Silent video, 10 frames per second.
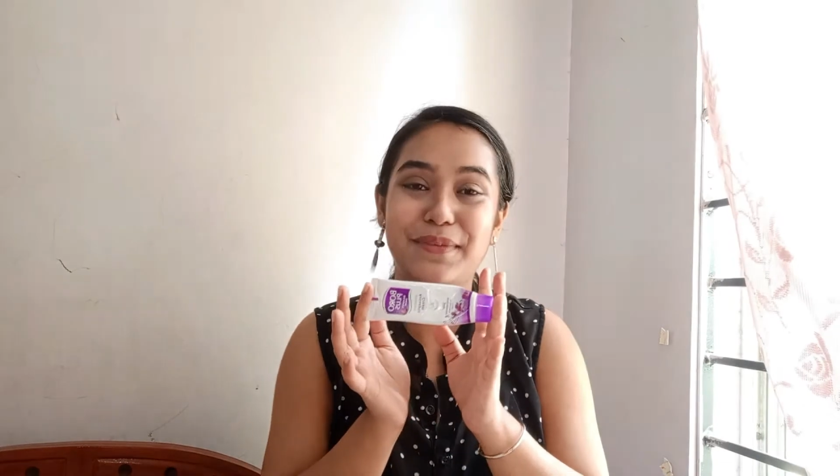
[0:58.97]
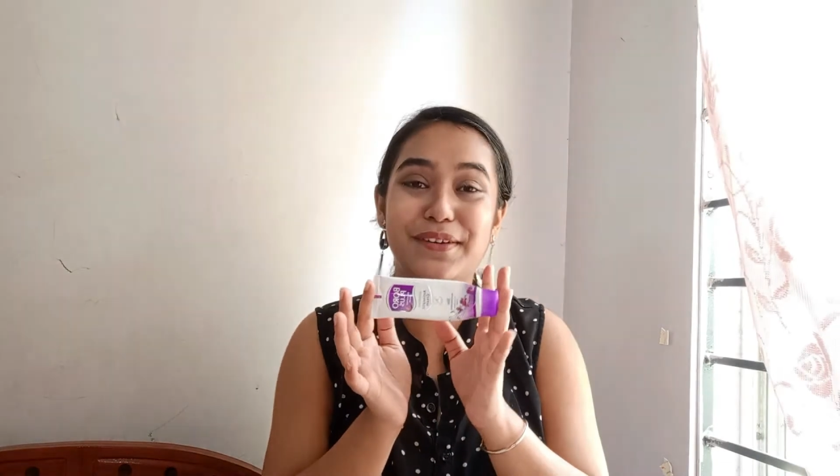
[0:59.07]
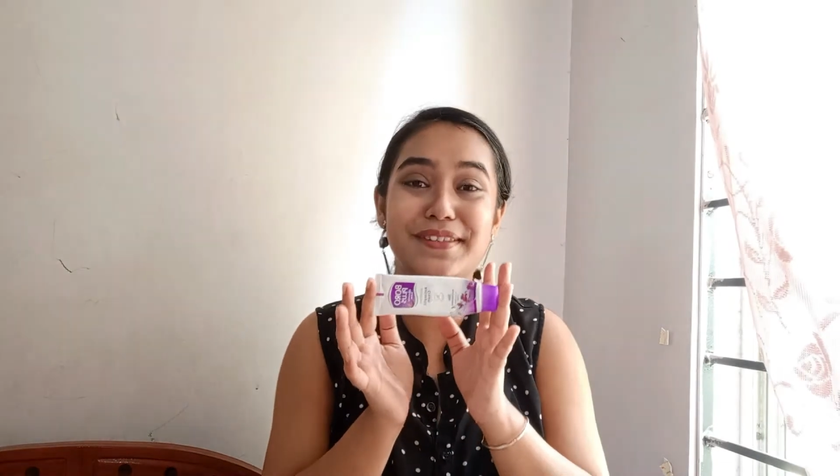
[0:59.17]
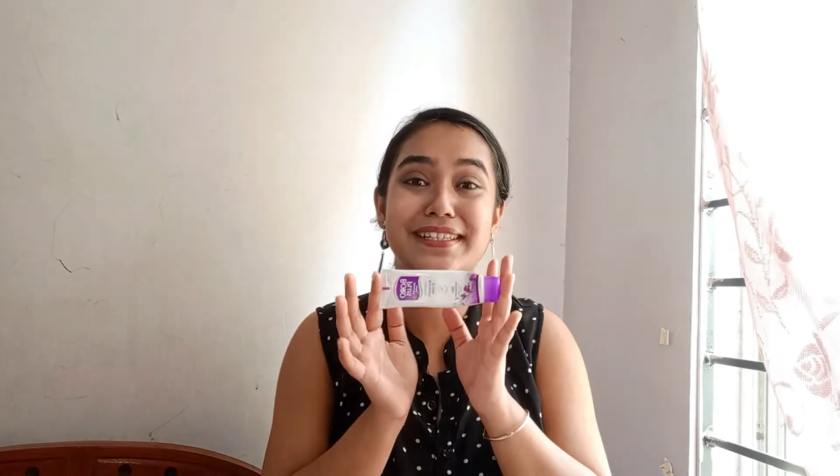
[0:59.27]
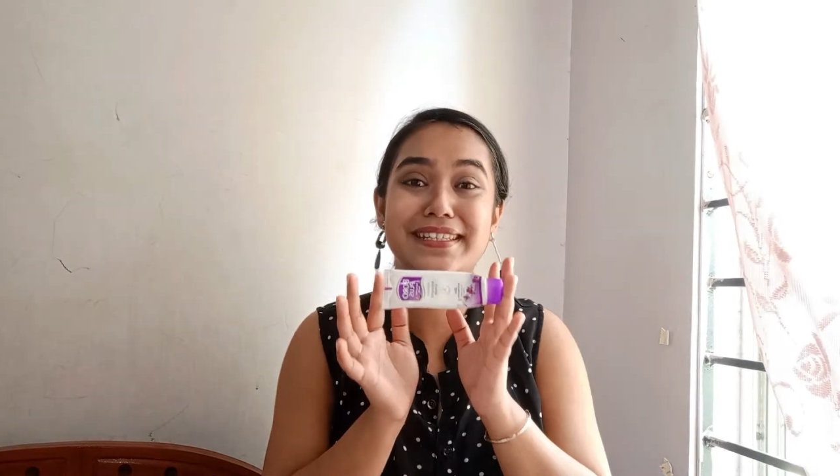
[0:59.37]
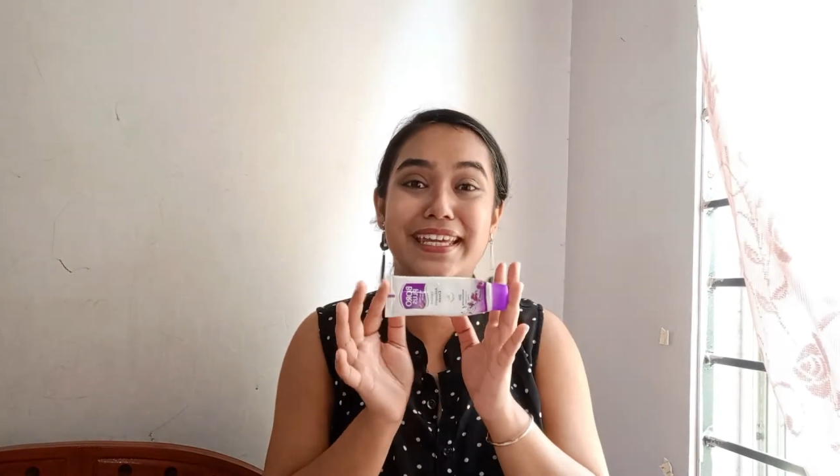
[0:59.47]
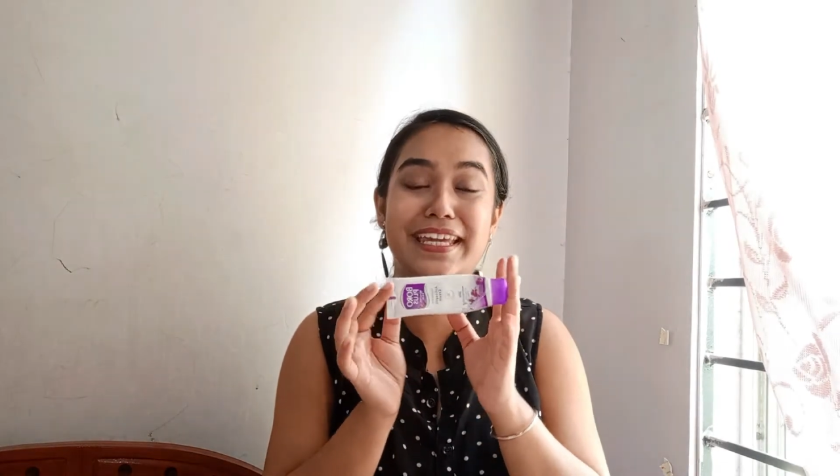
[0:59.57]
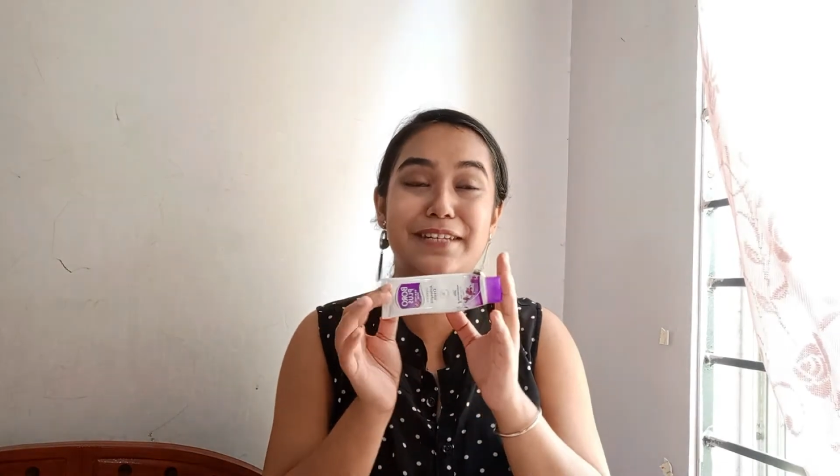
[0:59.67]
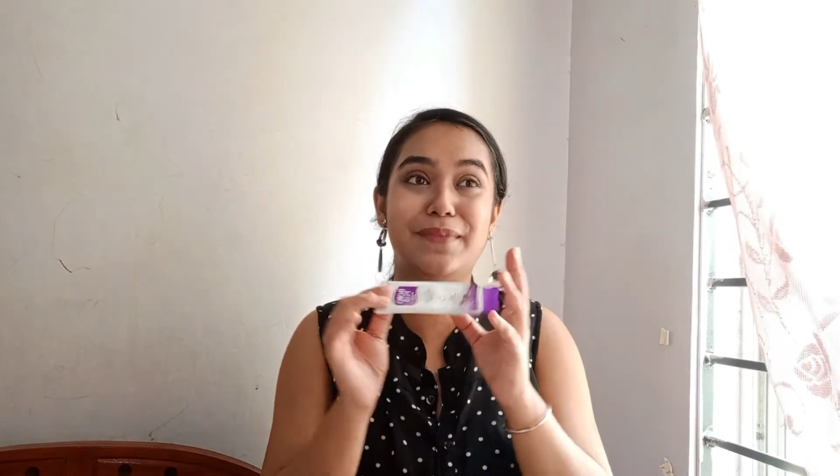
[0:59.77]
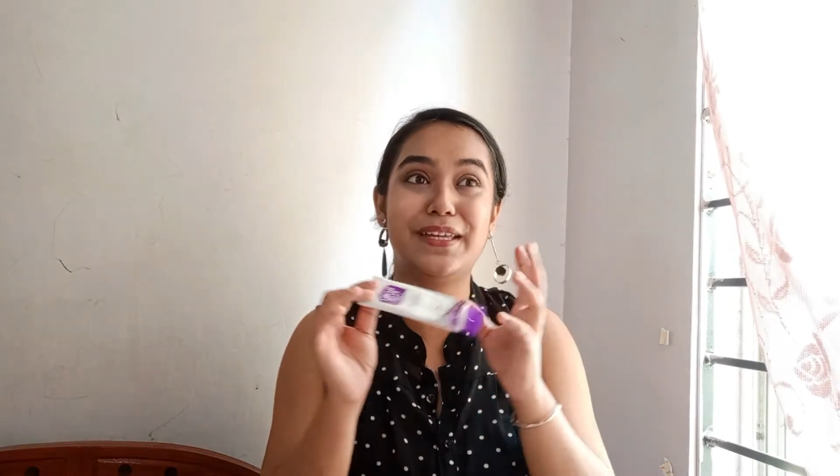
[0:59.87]
because in the
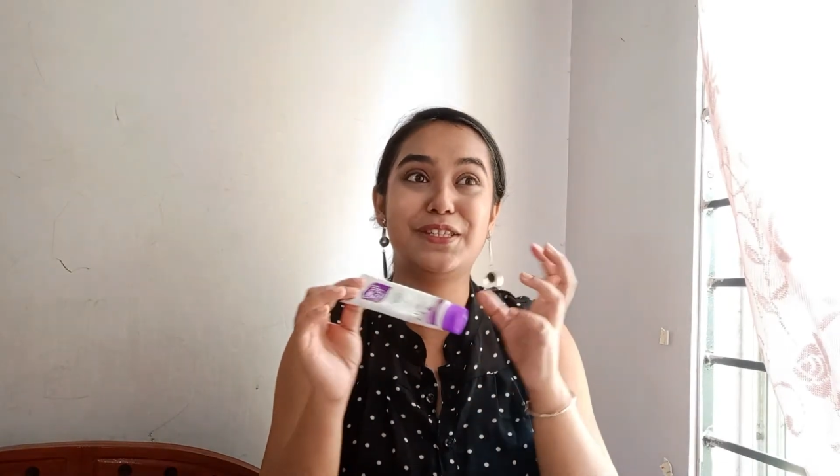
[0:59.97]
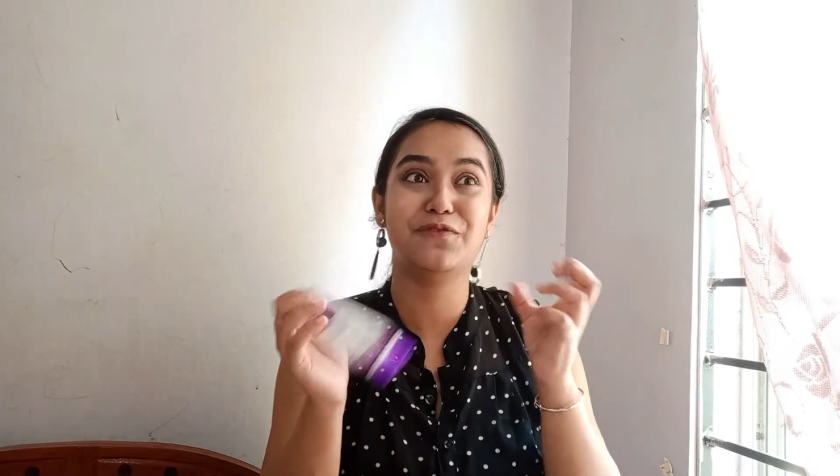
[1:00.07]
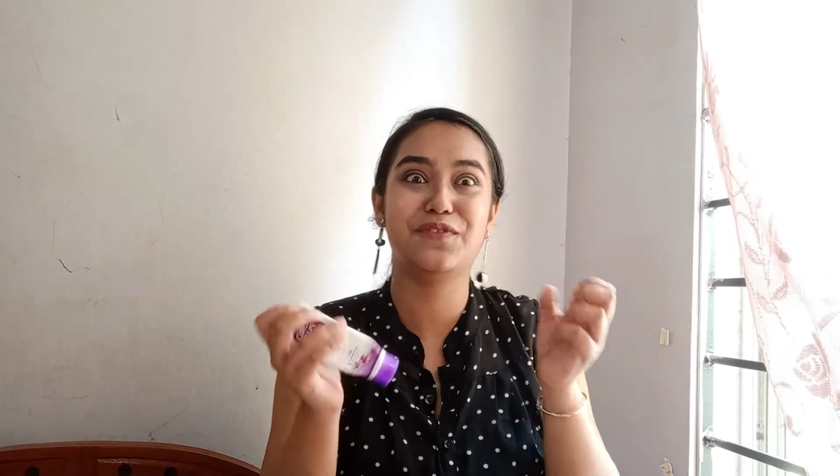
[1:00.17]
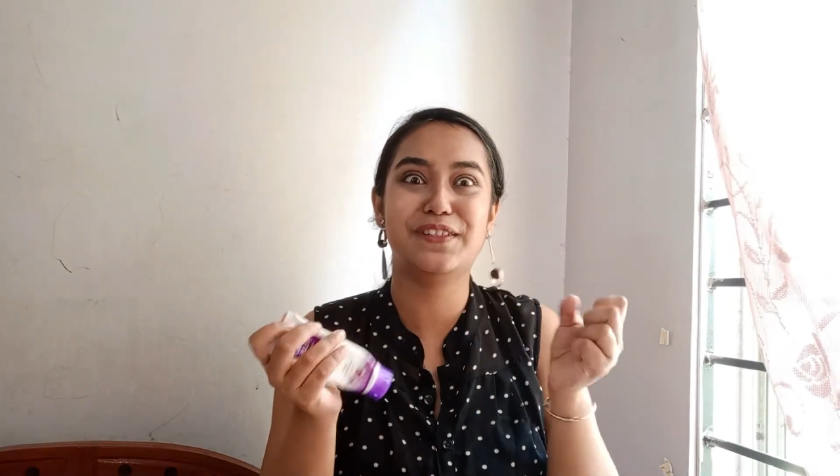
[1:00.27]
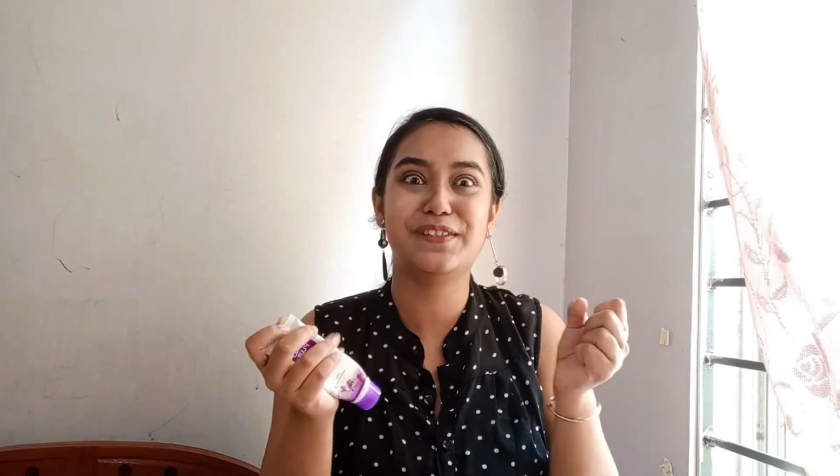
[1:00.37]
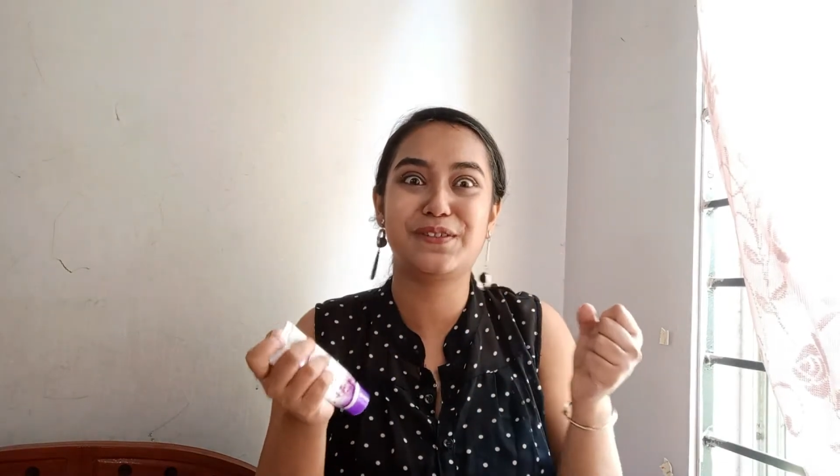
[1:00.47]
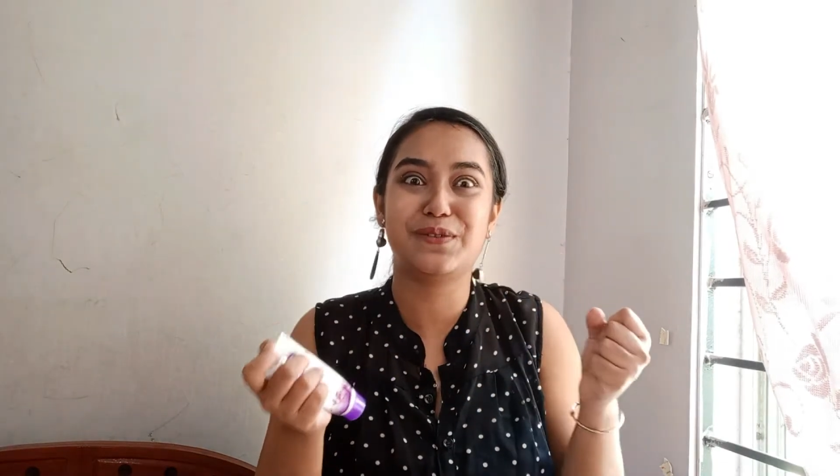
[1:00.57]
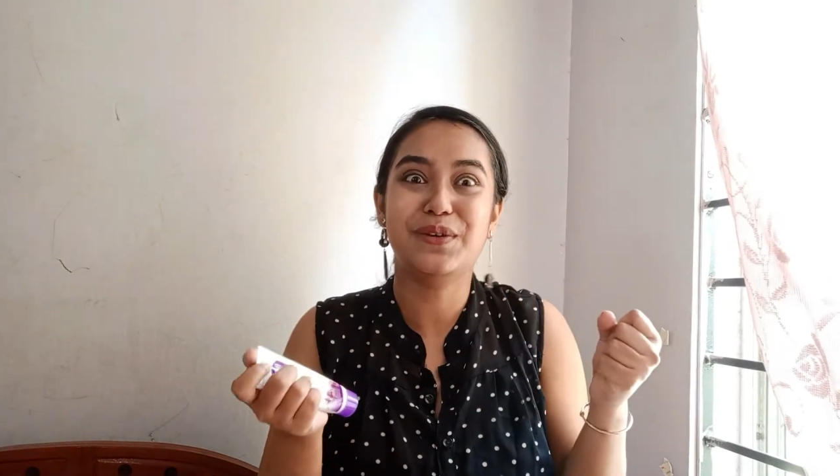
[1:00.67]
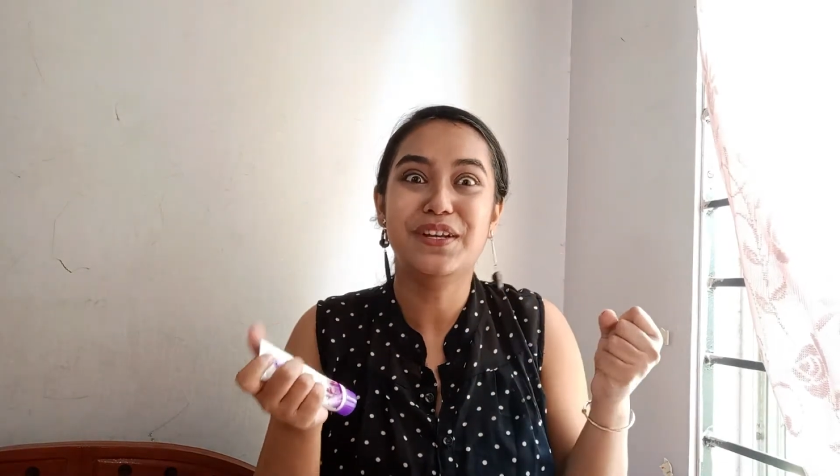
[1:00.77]
day it makes you feel so